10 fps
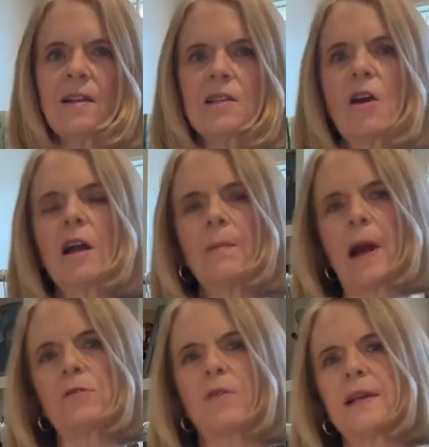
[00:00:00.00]
let's talk
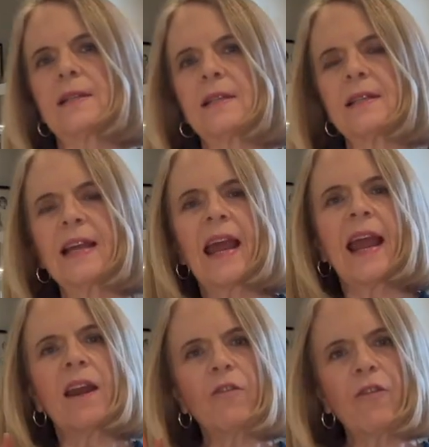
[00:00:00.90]
about dresses.
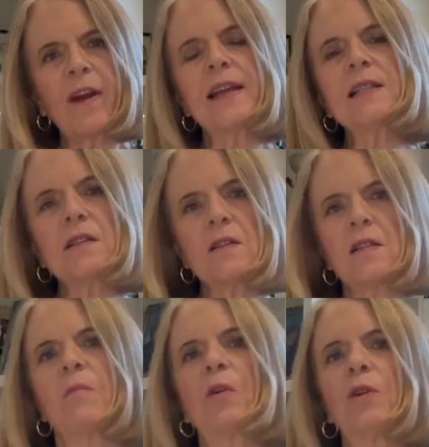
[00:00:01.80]
In France in the
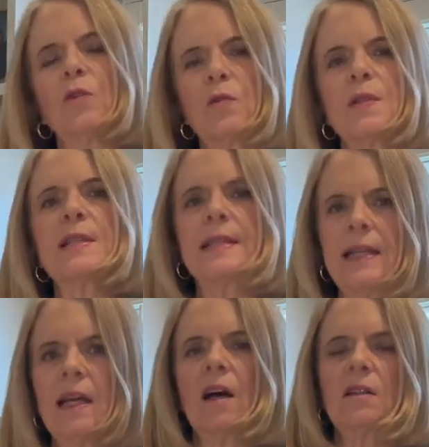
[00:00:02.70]
summer, you'll
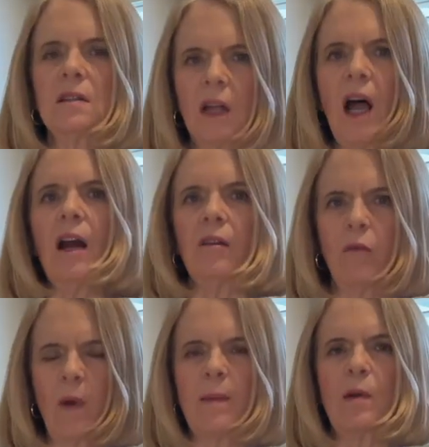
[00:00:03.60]
see a lot
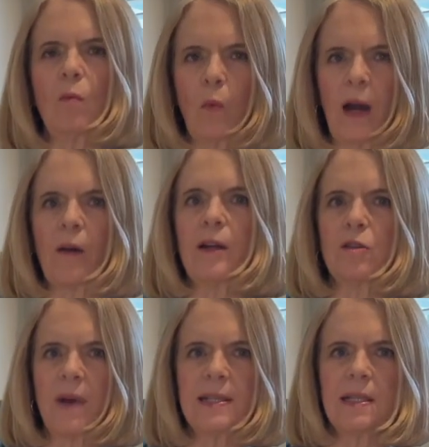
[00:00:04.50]
of women wearing
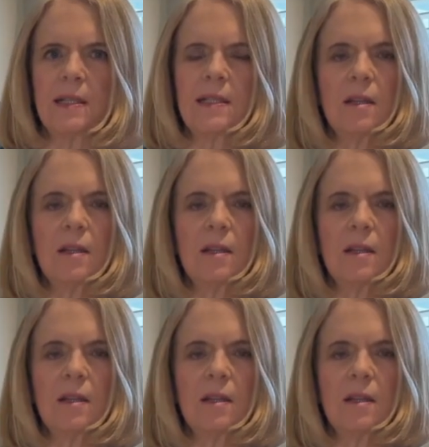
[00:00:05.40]
dresses.